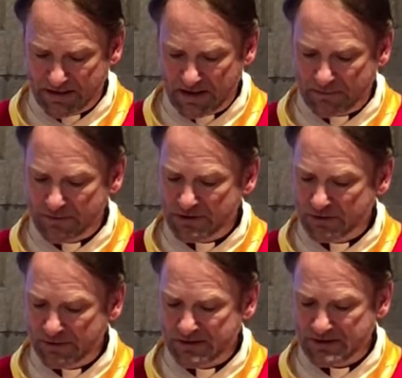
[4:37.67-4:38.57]
and
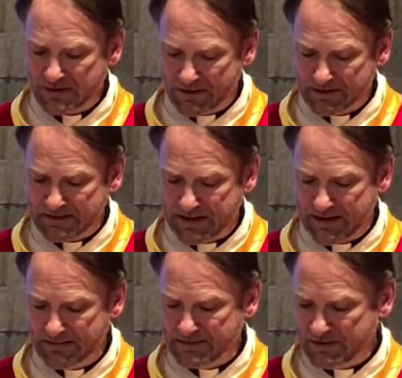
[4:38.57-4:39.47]
rejoice at all
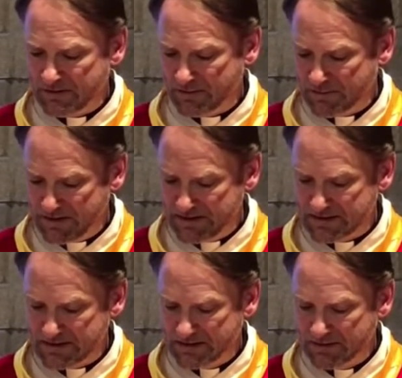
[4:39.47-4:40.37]
times in your
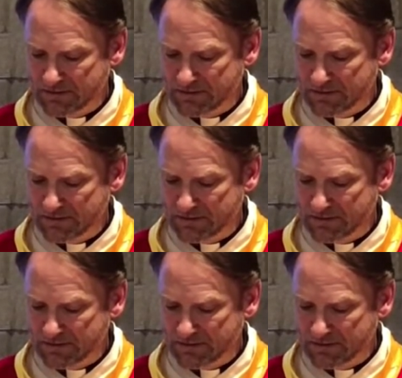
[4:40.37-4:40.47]
peace.